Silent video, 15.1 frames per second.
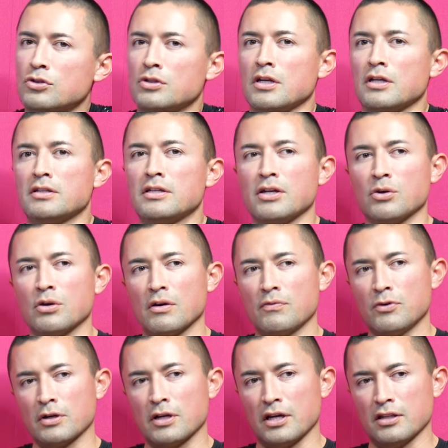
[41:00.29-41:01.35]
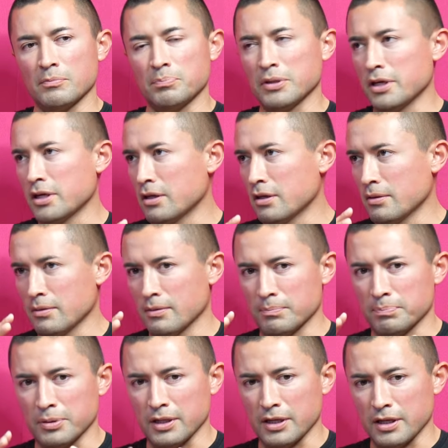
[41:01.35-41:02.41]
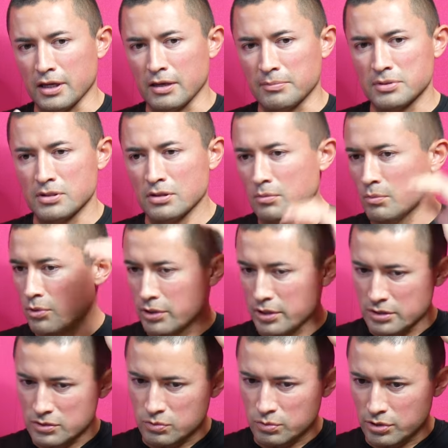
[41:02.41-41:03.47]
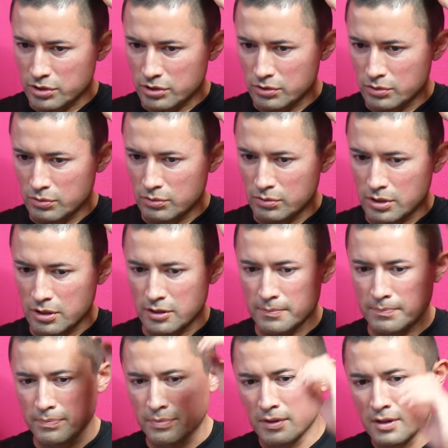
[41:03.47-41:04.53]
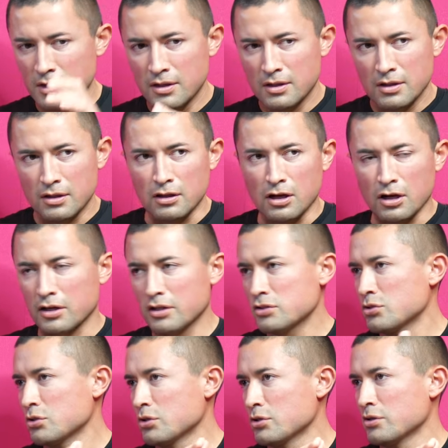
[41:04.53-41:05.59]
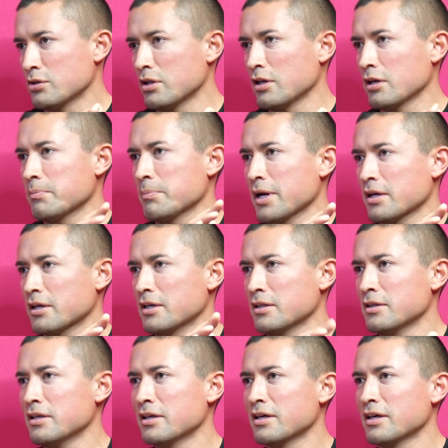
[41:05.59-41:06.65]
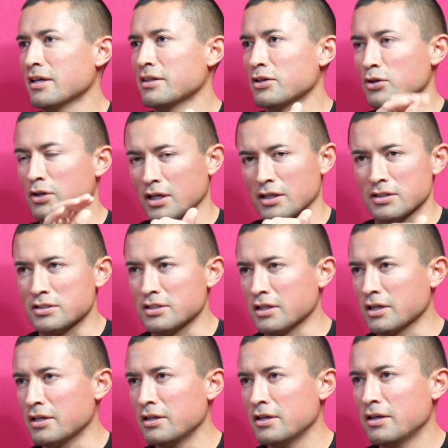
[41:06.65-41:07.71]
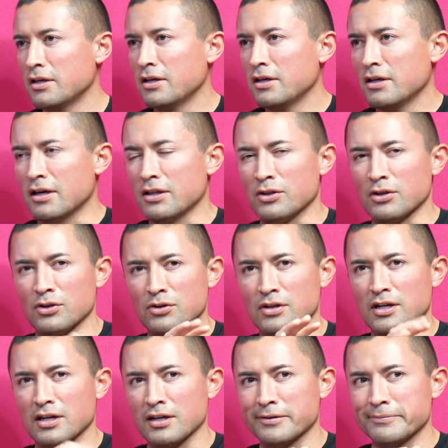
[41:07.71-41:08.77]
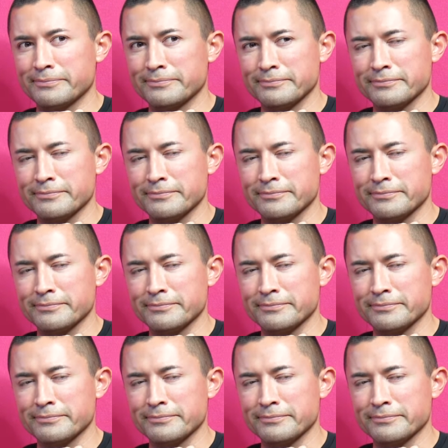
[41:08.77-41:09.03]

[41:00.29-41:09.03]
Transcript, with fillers: did, did you ever kind of play play games in the mornings where you um, log into your online banking and then you kind of see it and then you're like,